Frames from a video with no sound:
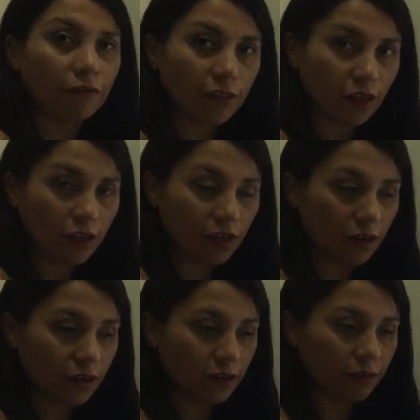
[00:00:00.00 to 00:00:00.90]
the
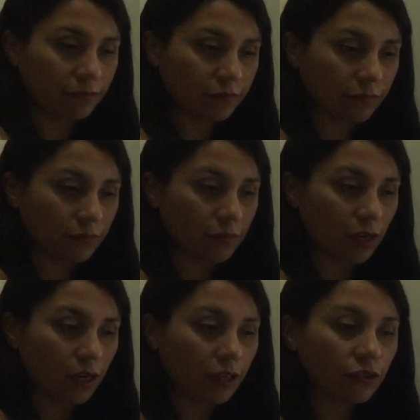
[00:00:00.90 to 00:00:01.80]

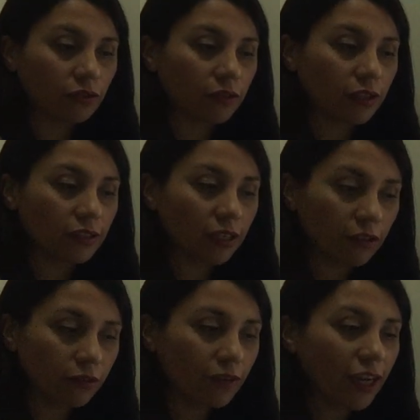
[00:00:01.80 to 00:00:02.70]
answer is
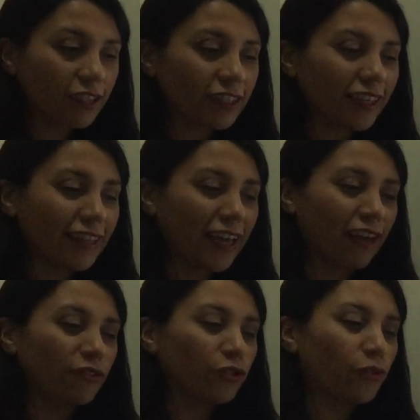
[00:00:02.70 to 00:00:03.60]
incorrect, they
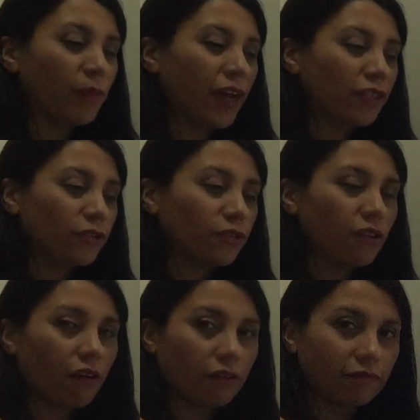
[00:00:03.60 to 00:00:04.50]
have to go back to
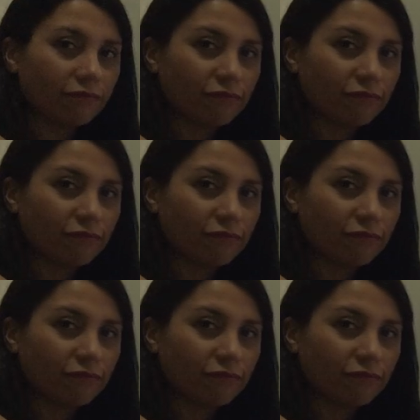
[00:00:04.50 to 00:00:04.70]
start